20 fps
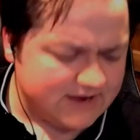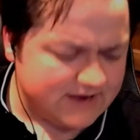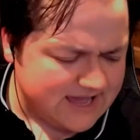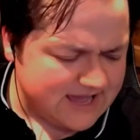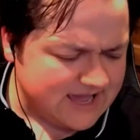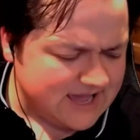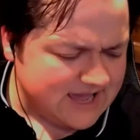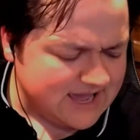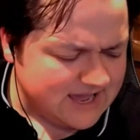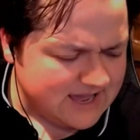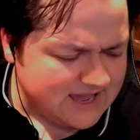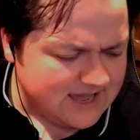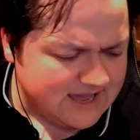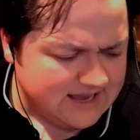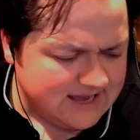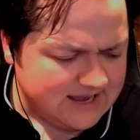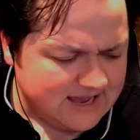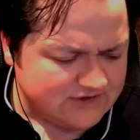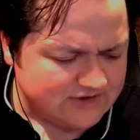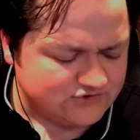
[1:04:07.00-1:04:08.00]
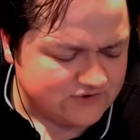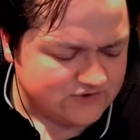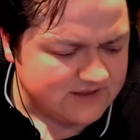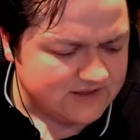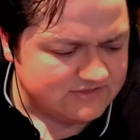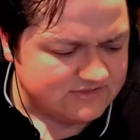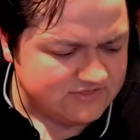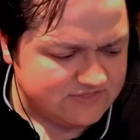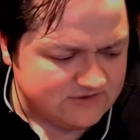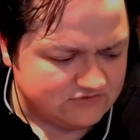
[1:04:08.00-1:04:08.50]
I try
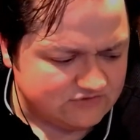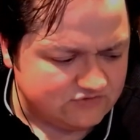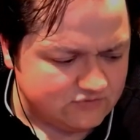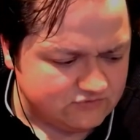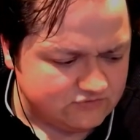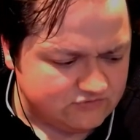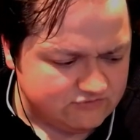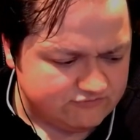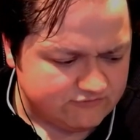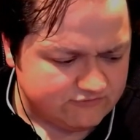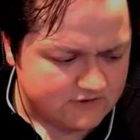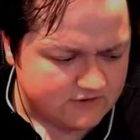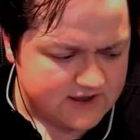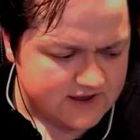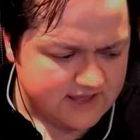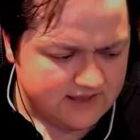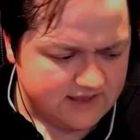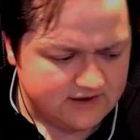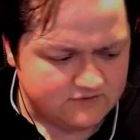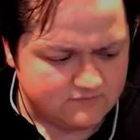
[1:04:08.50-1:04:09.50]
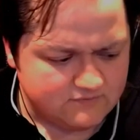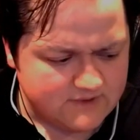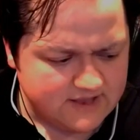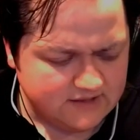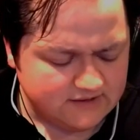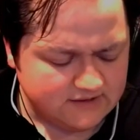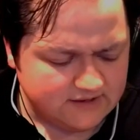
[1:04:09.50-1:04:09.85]
not to think too far ahead, right?